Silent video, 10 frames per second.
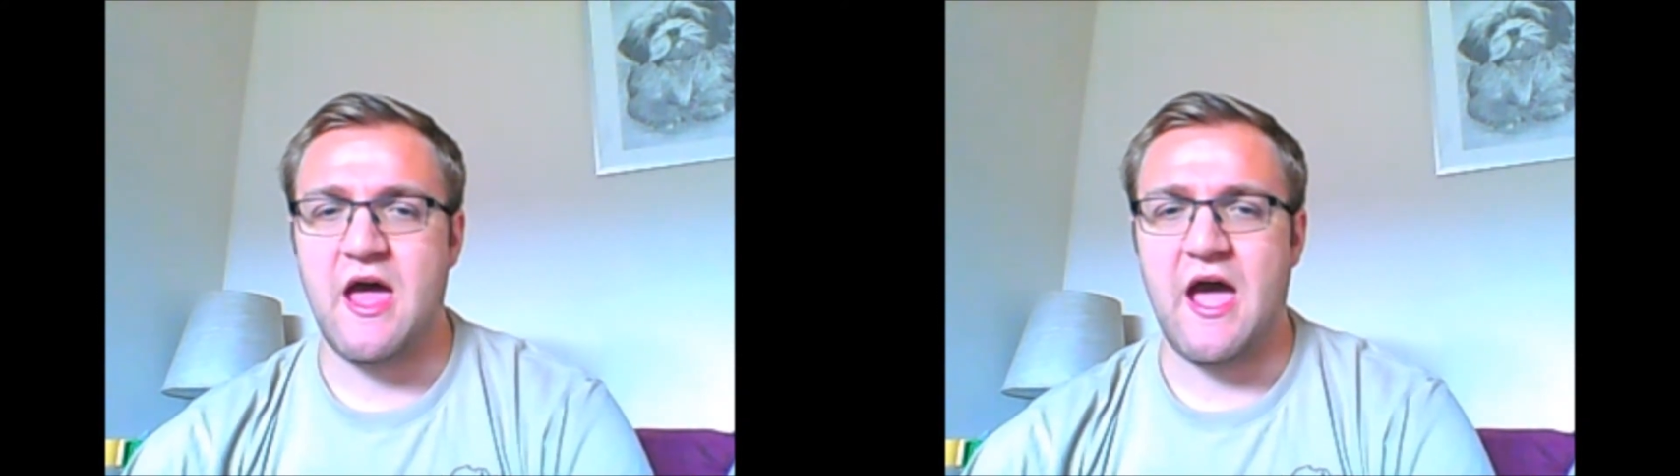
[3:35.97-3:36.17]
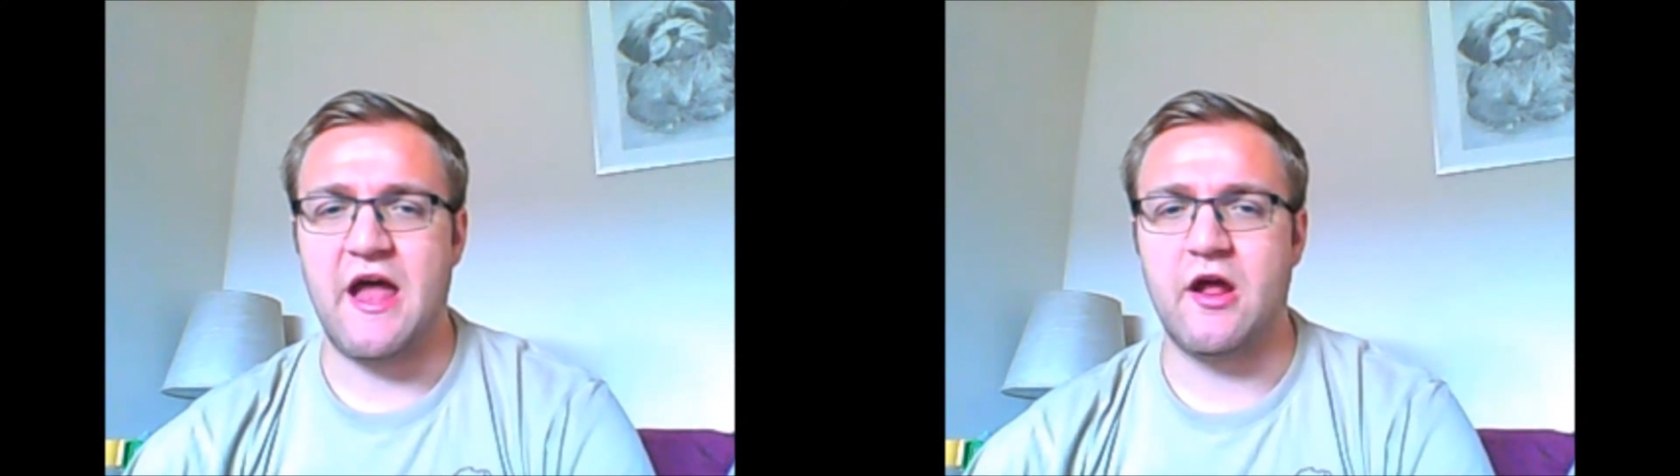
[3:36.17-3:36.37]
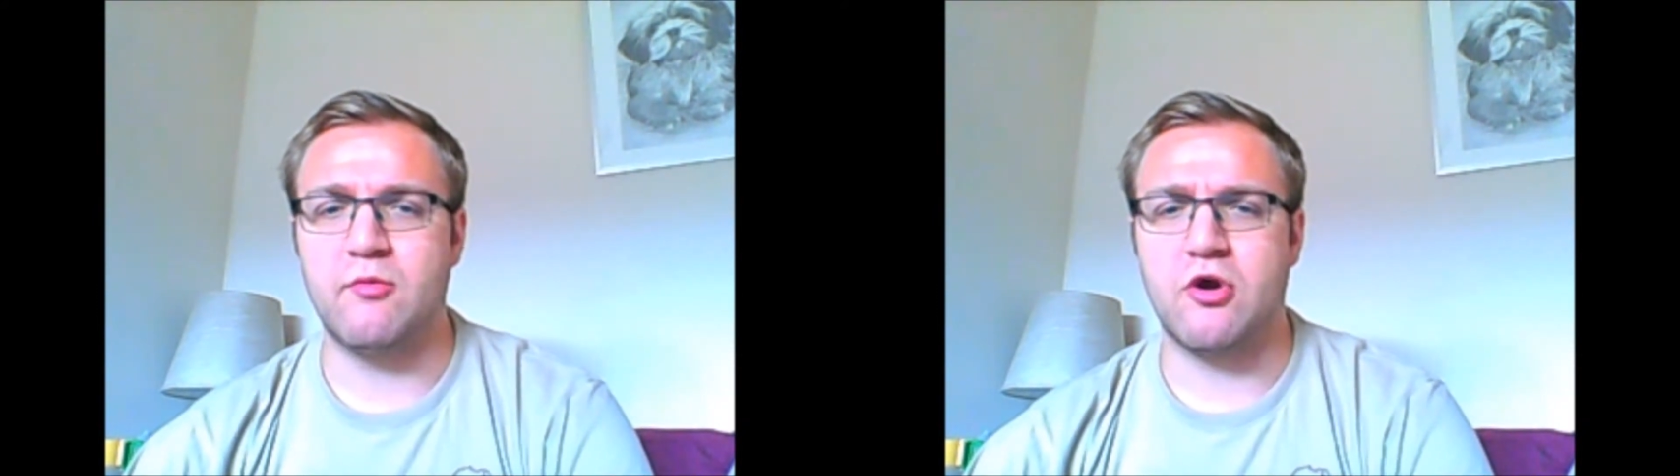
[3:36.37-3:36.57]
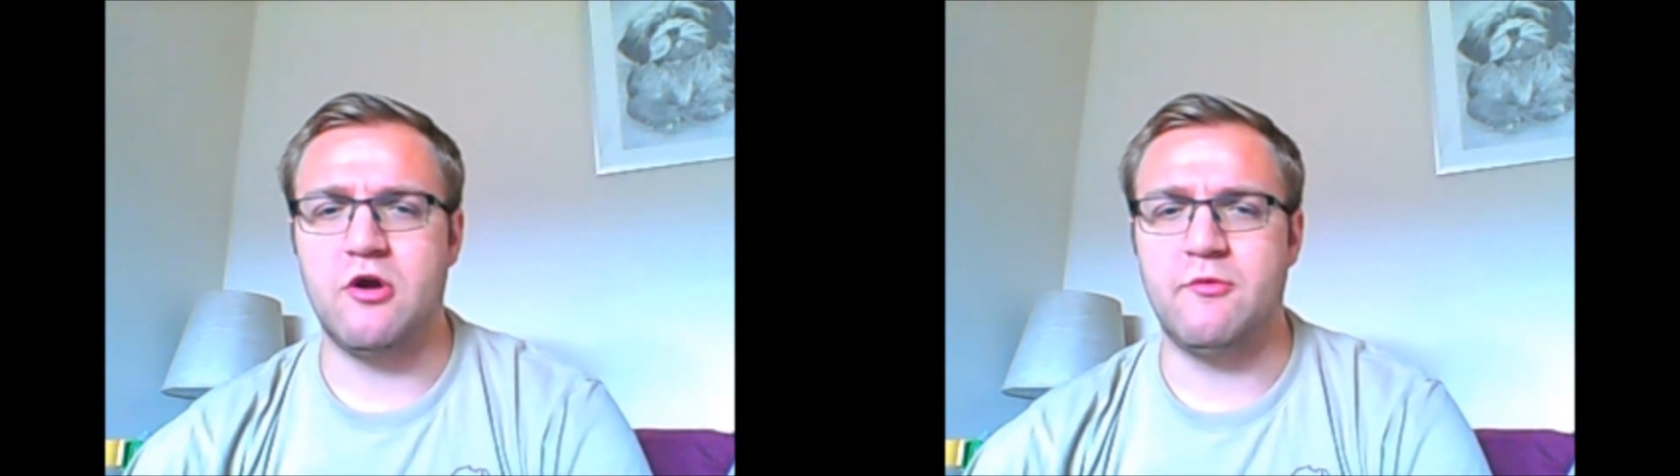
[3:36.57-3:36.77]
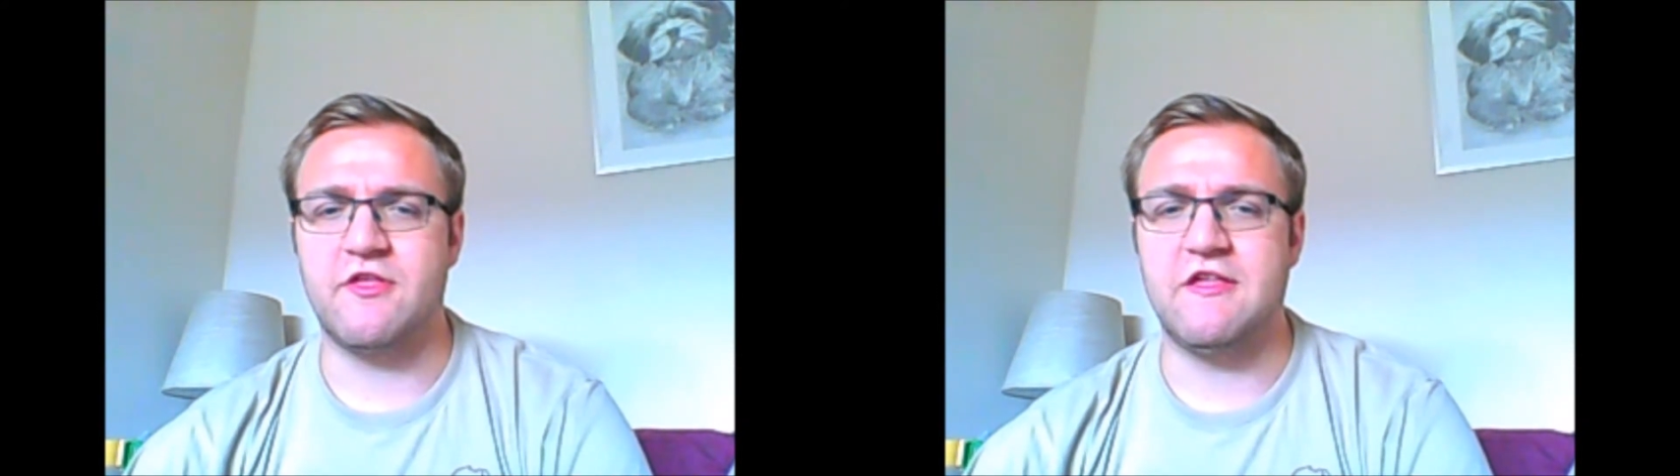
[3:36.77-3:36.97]
and I'm
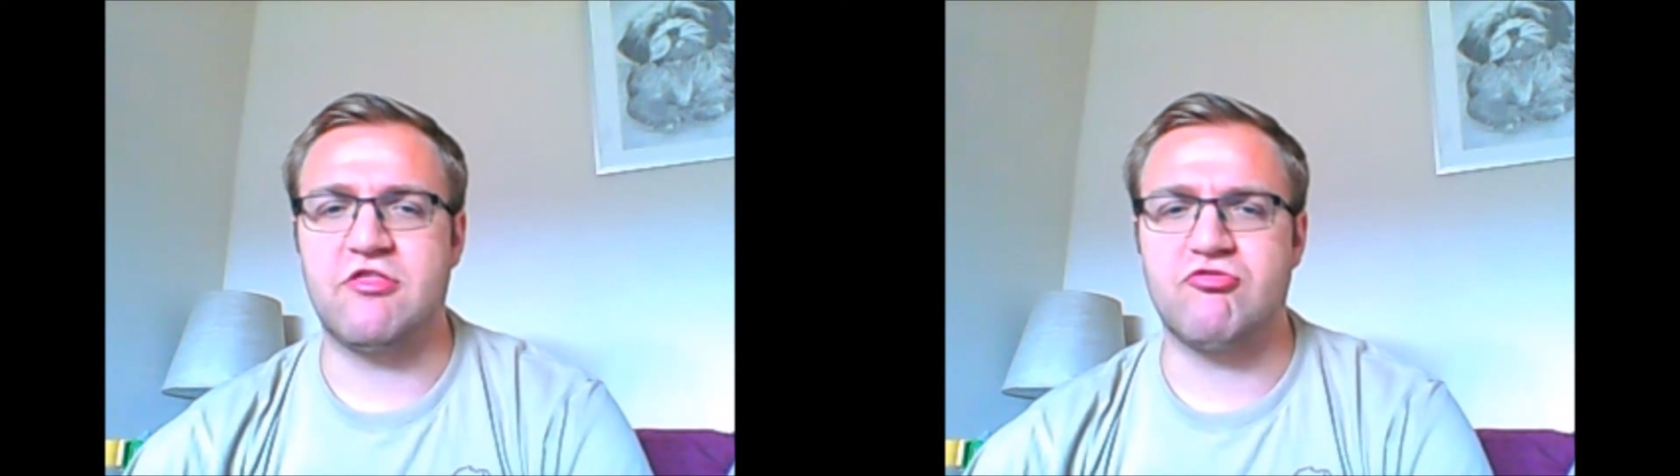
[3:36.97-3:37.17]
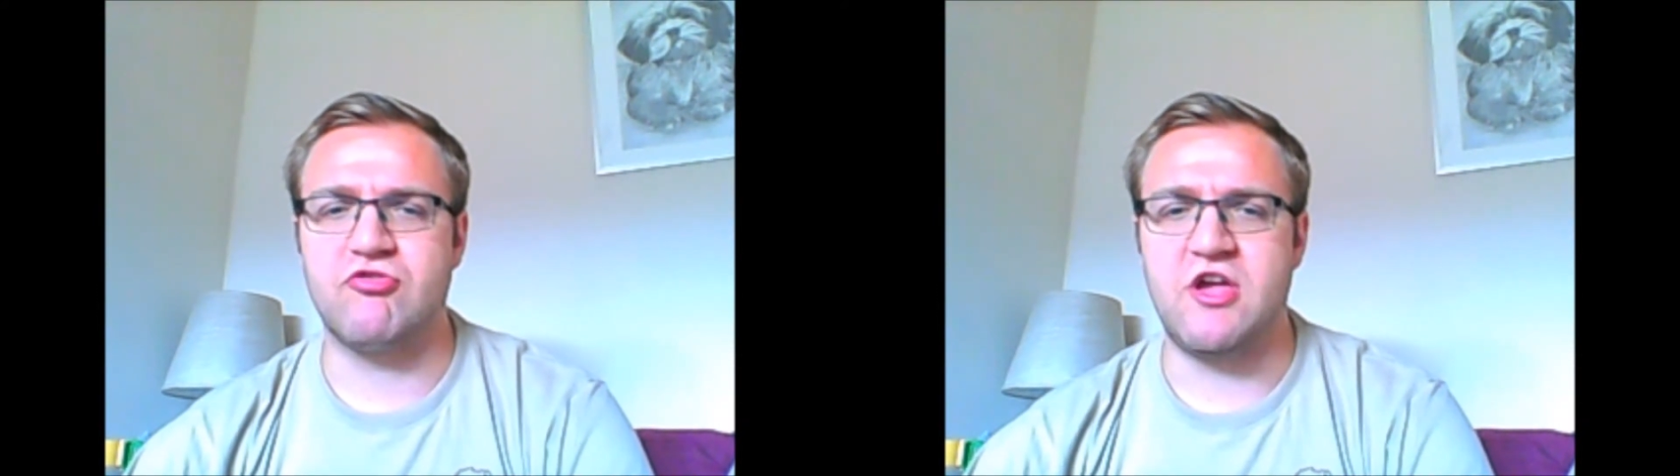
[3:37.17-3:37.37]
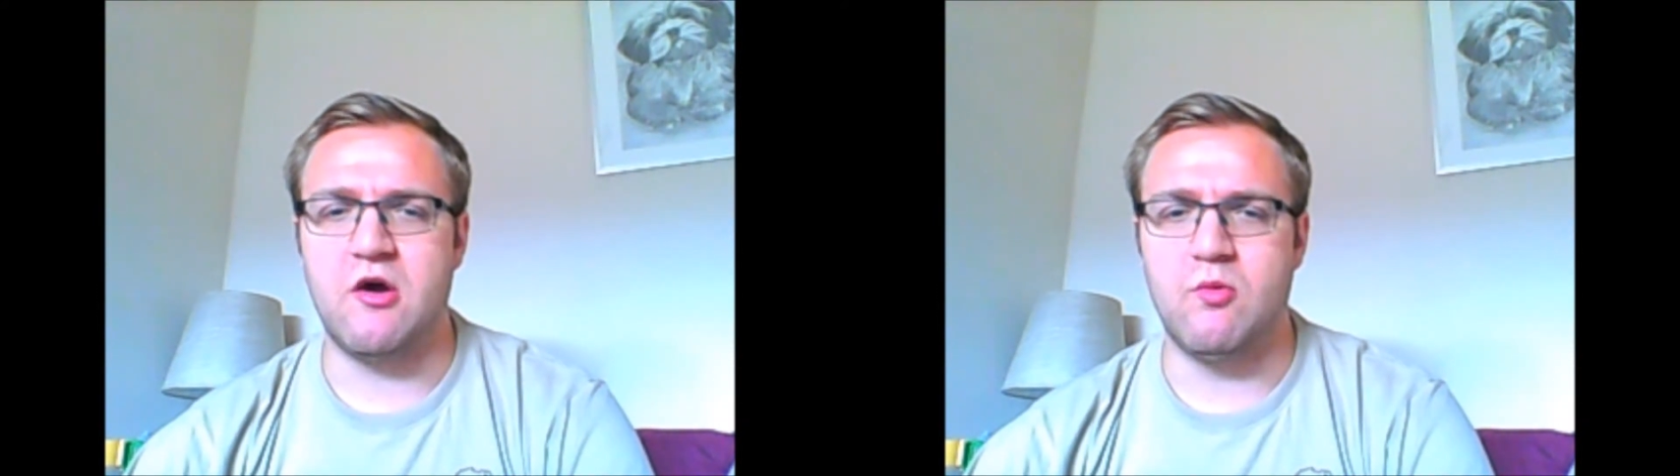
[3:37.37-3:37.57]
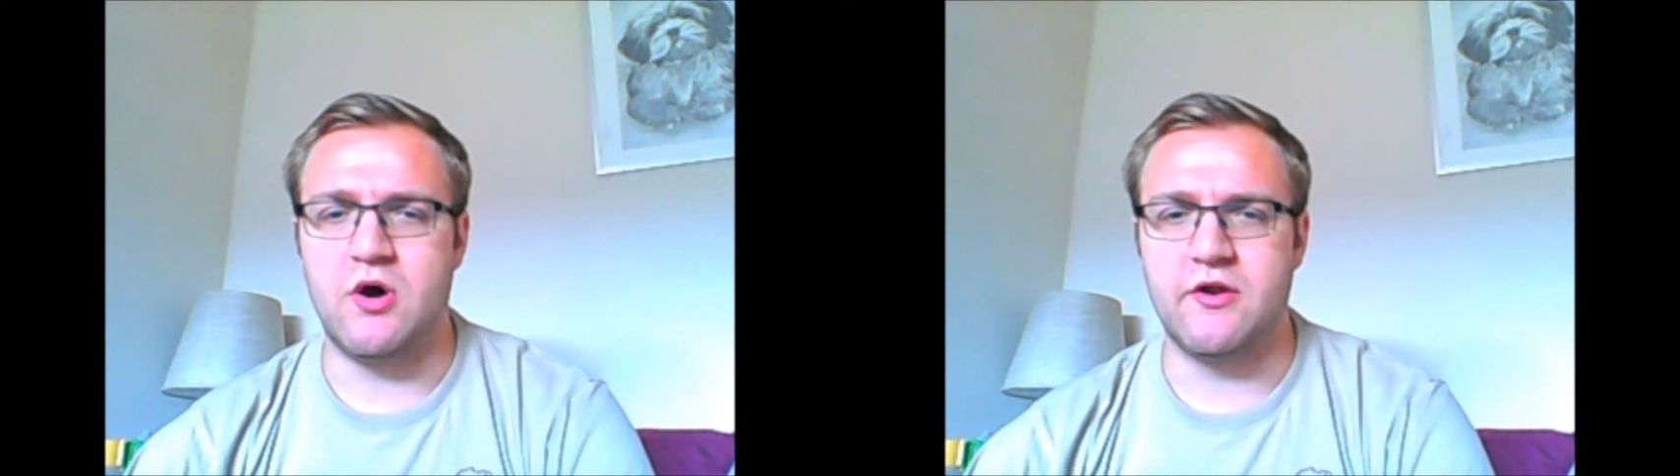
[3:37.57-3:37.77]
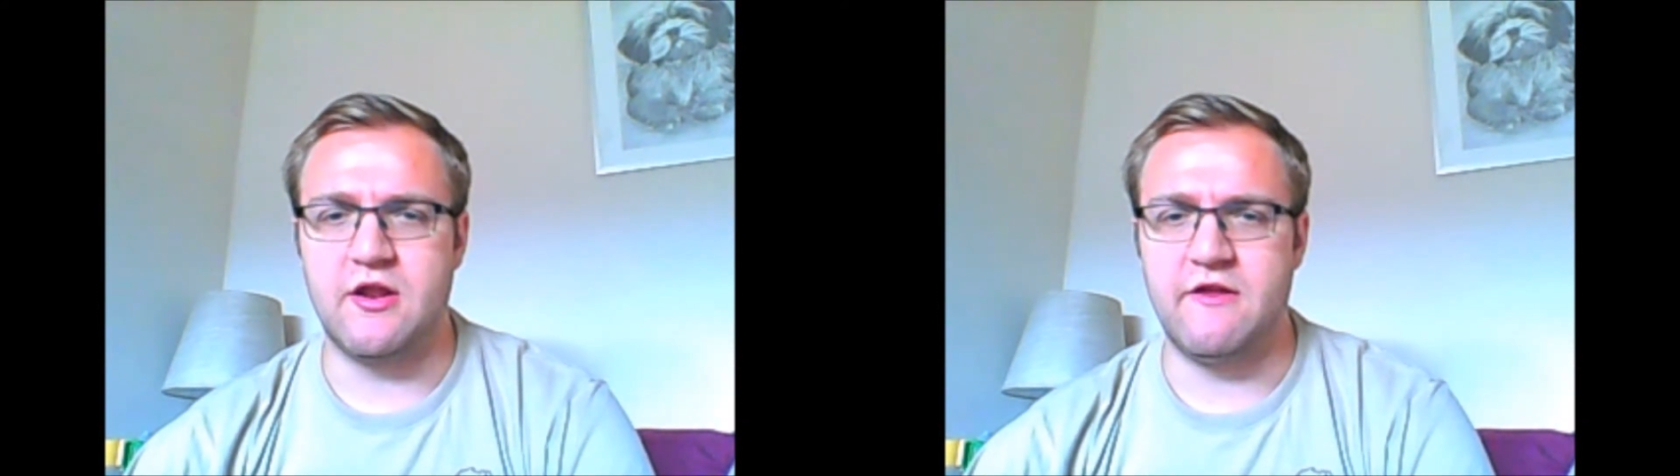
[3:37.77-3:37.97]
going with a 3-1